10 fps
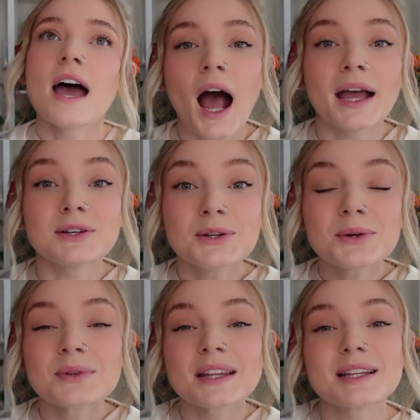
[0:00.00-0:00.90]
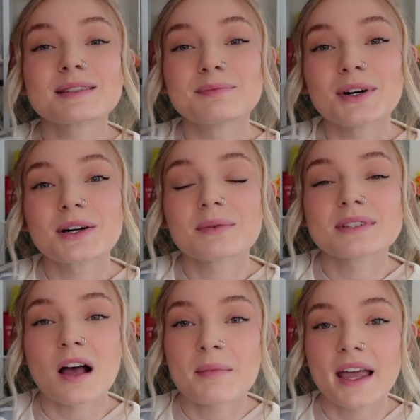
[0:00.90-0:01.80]
I knew that this book
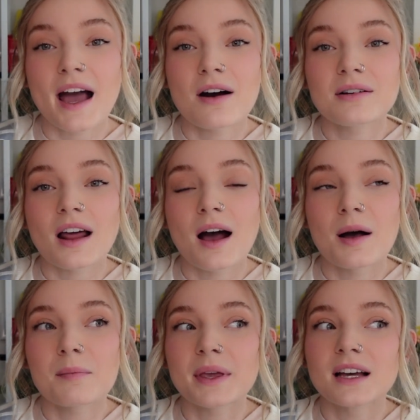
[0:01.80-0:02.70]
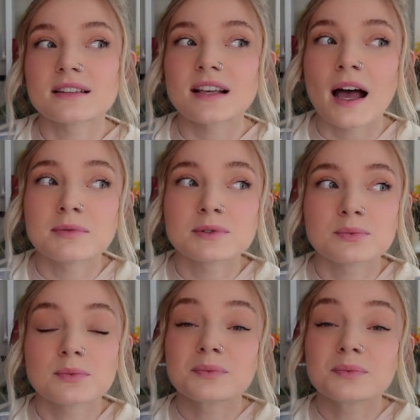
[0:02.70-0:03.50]
was coming out um, because I was